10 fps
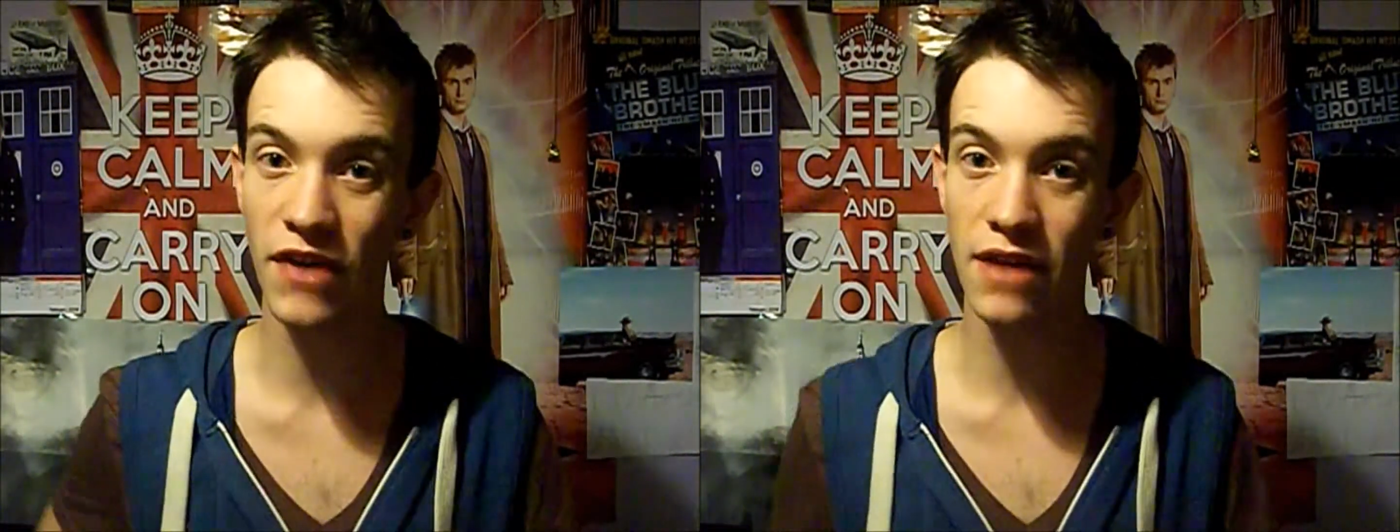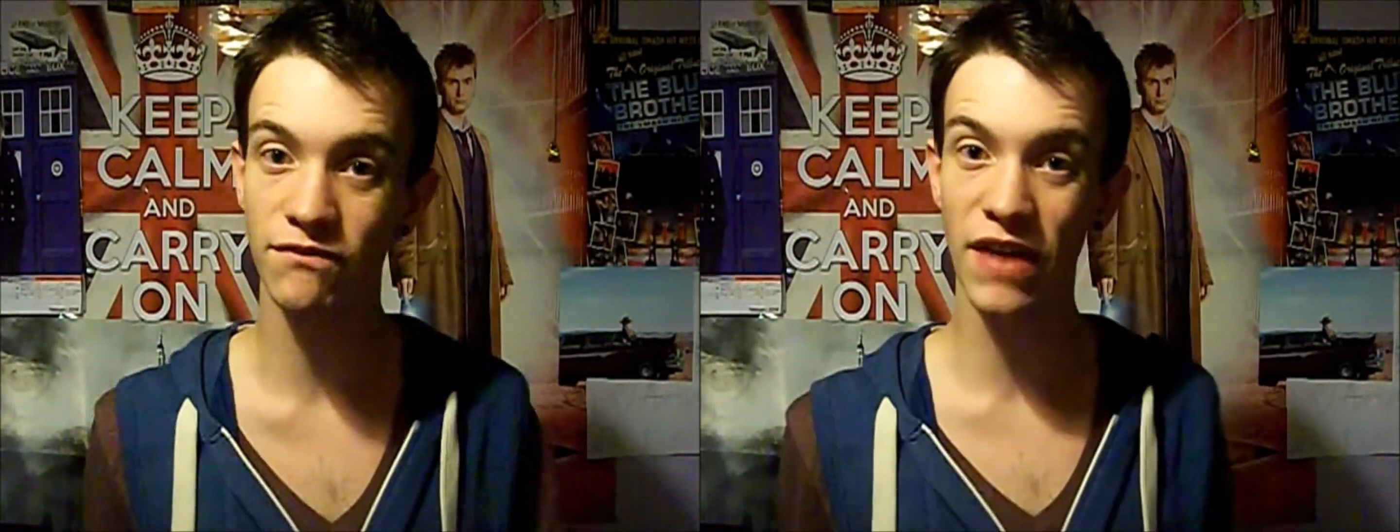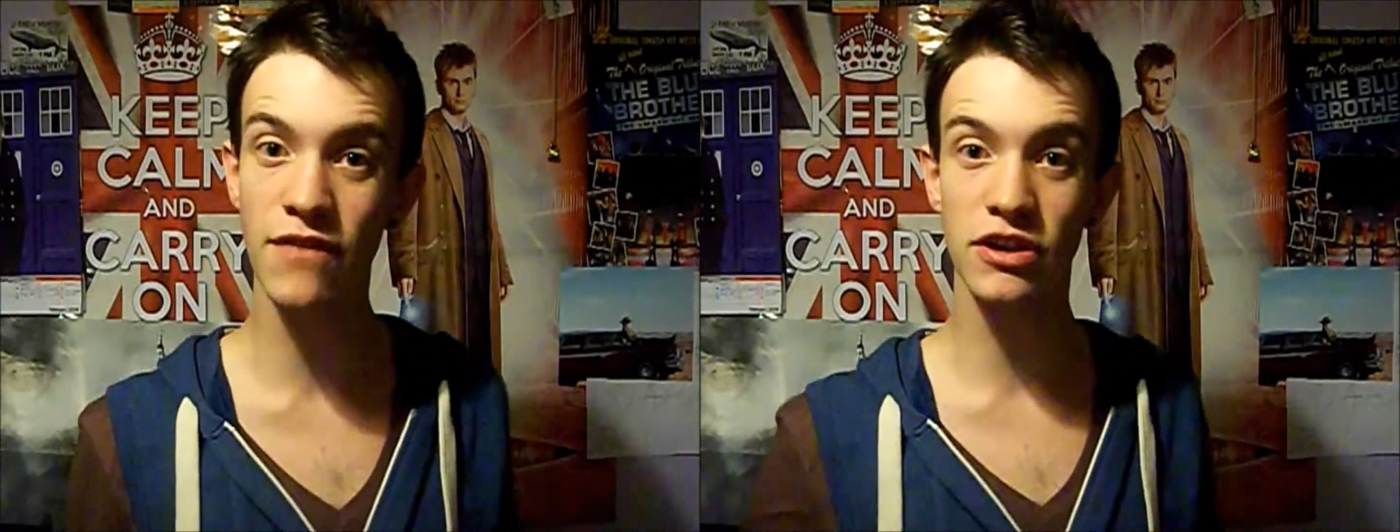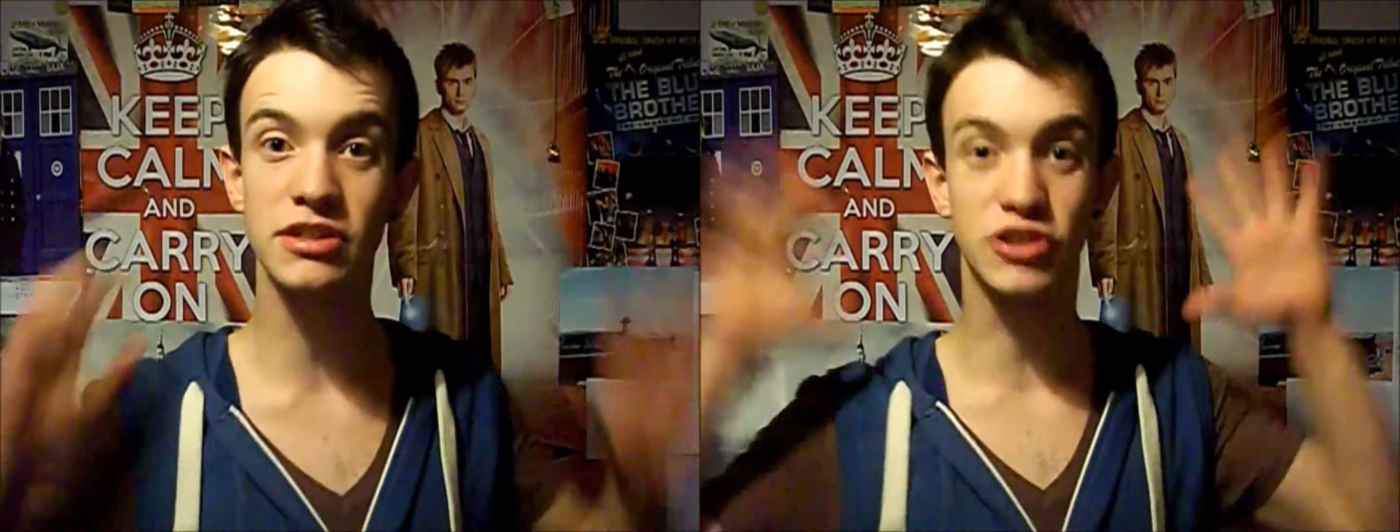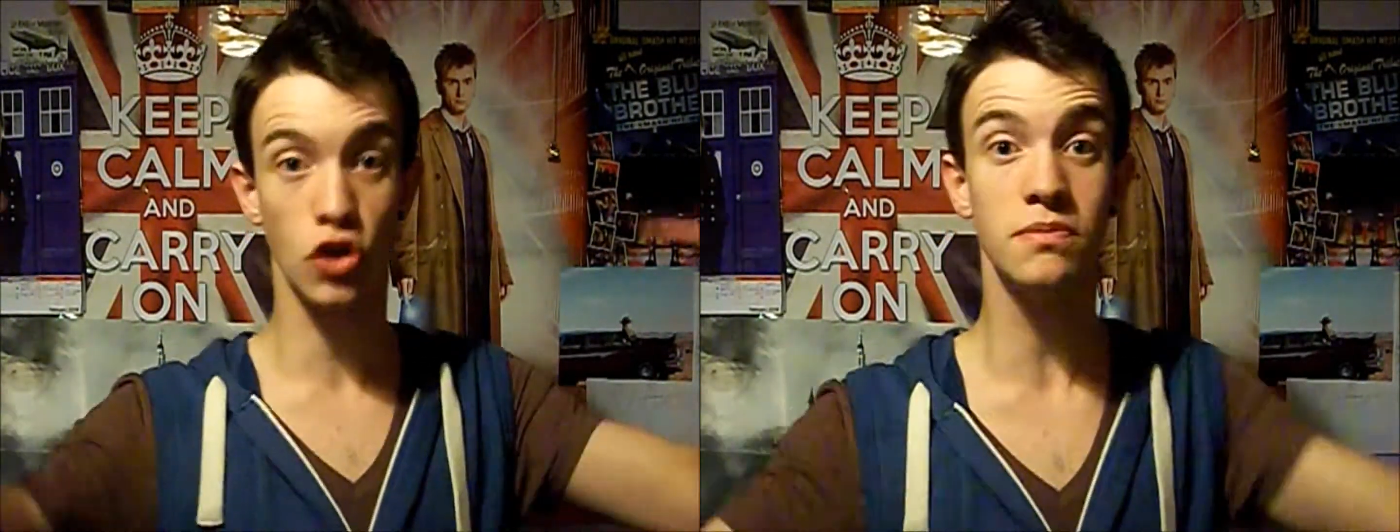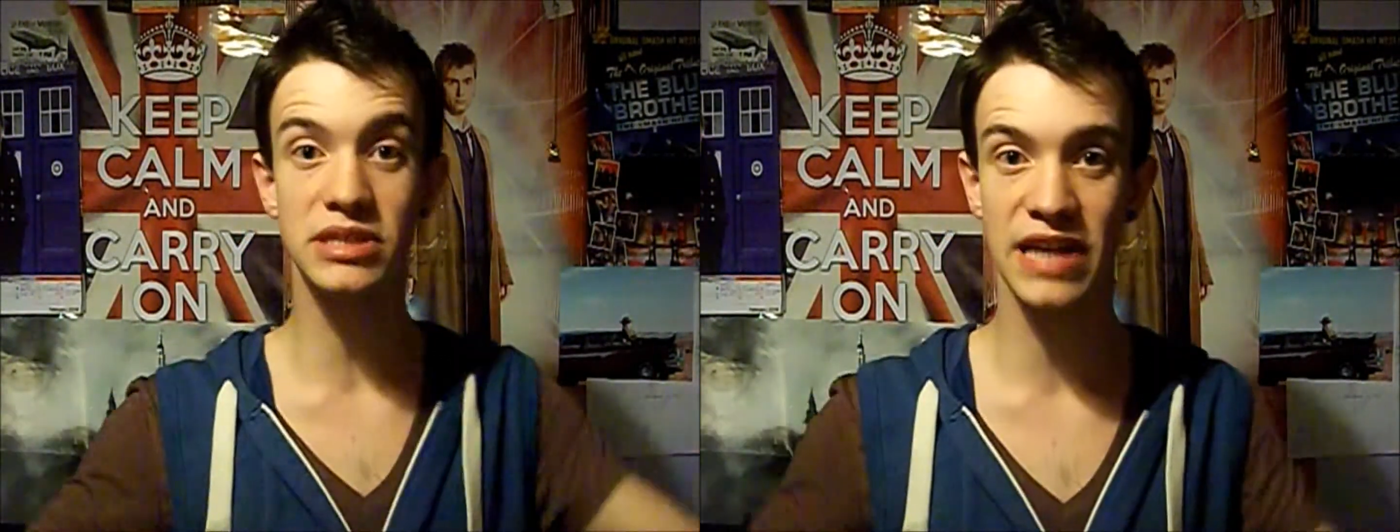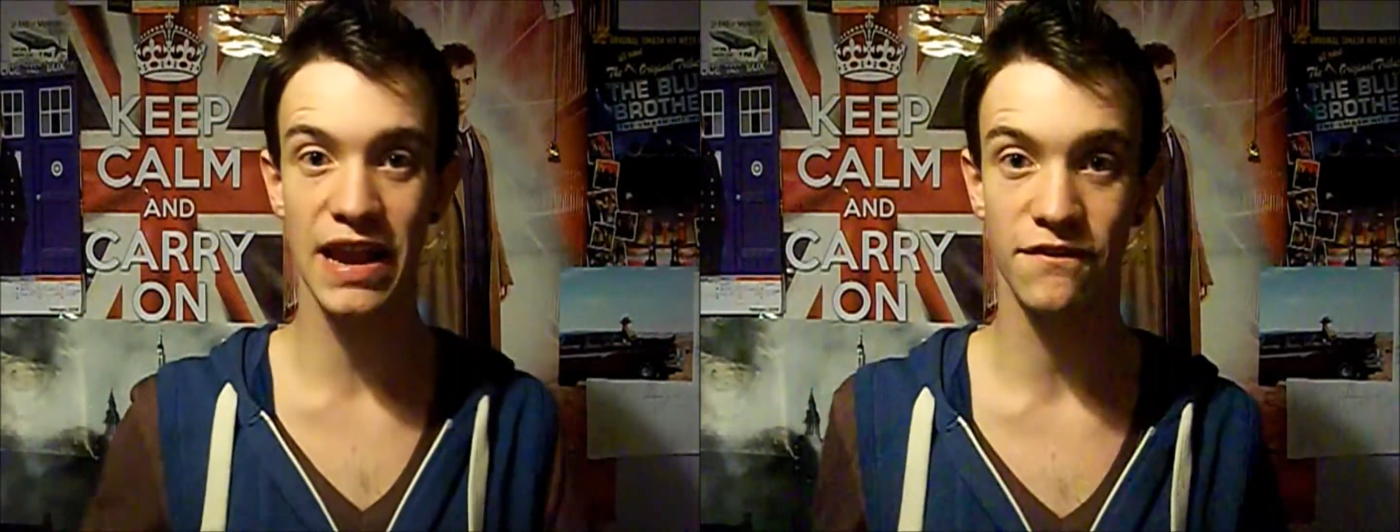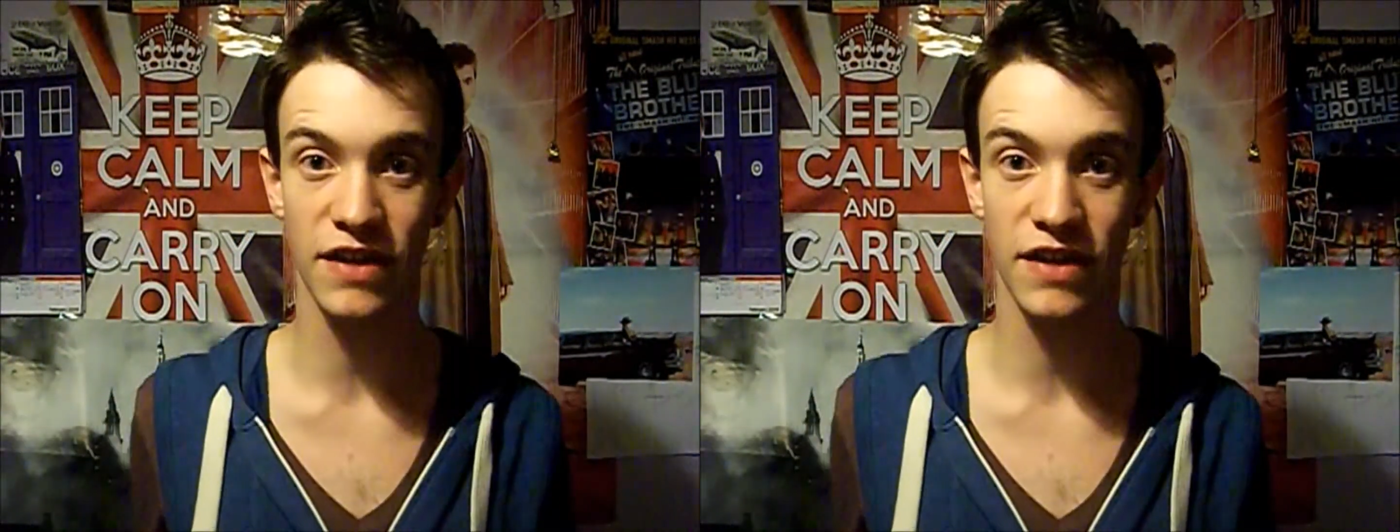five favourite doomsday